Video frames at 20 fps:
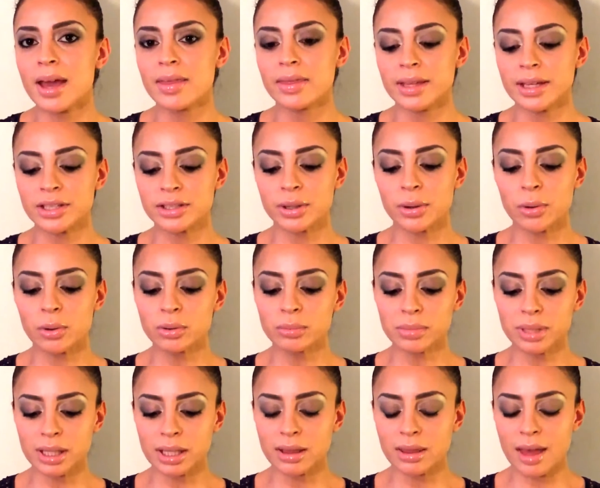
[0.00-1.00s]
and they told
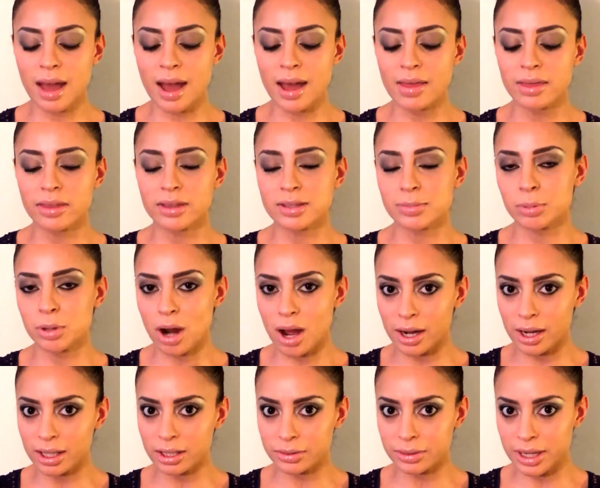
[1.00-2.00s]
me that this
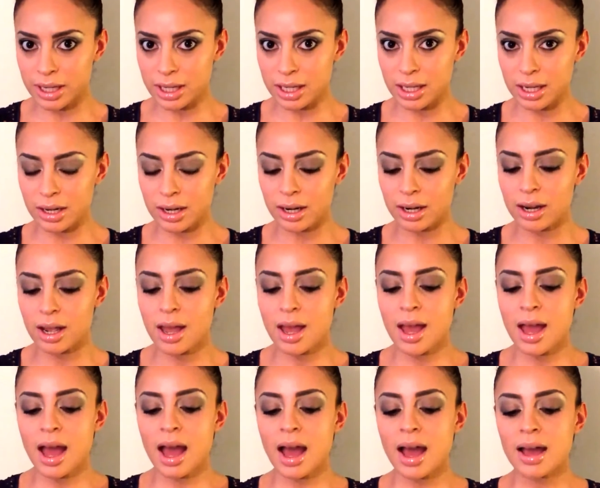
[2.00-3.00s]
product right here
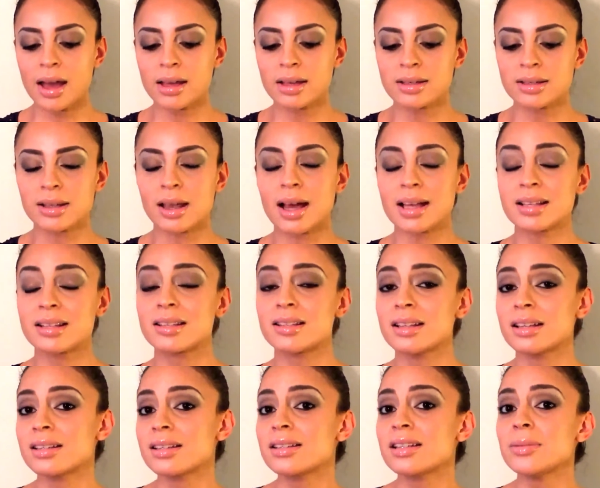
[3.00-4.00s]
has a
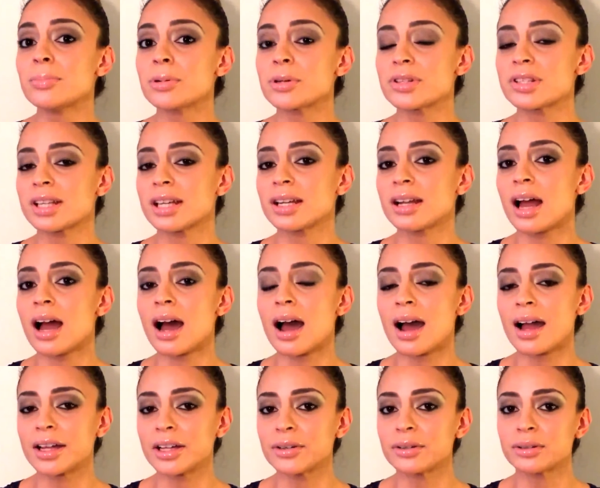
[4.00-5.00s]
60%
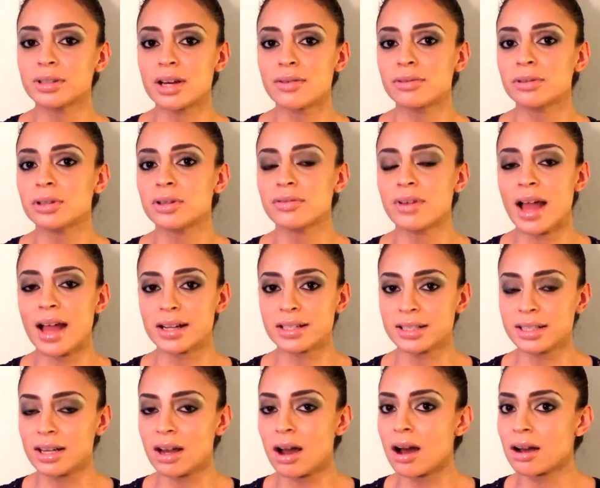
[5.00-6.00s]
higher level of
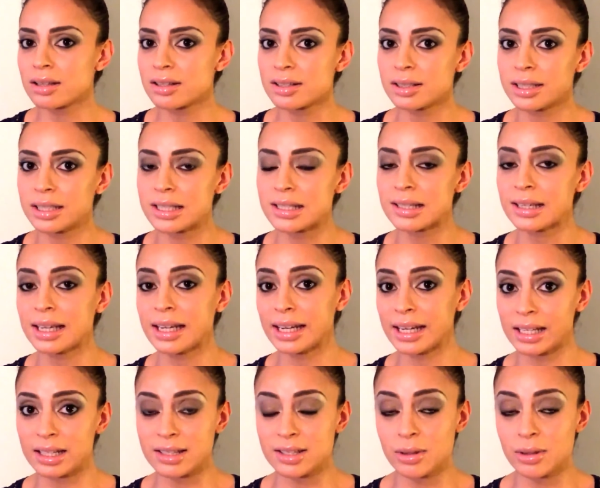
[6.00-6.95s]
antioxidants in it.